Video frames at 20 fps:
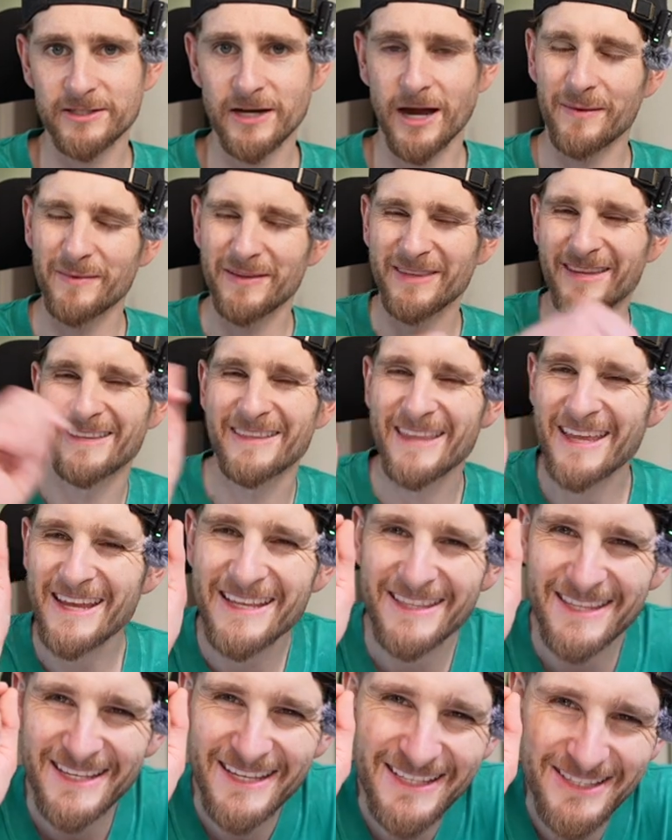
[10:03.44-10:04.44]
time. And
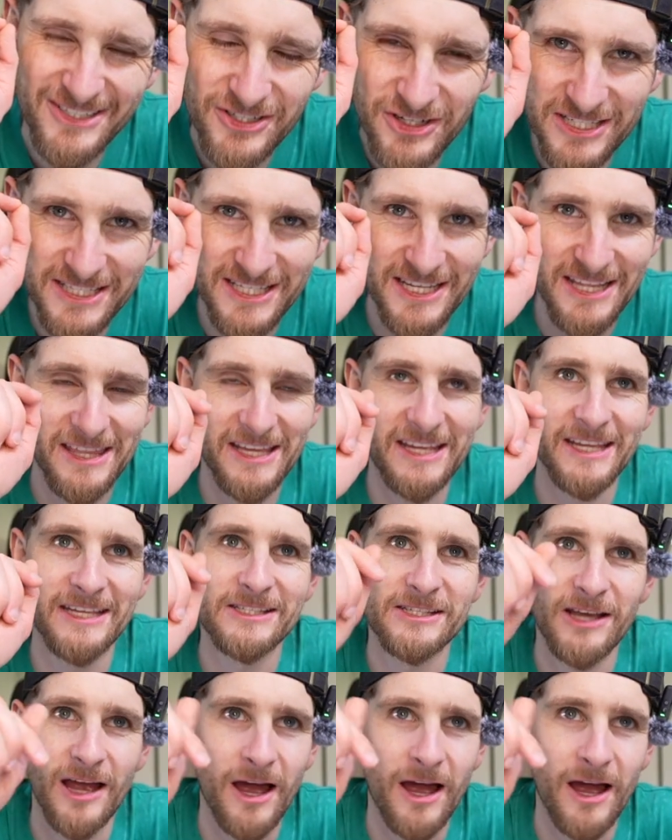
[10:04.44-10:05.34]
the interesting thing is,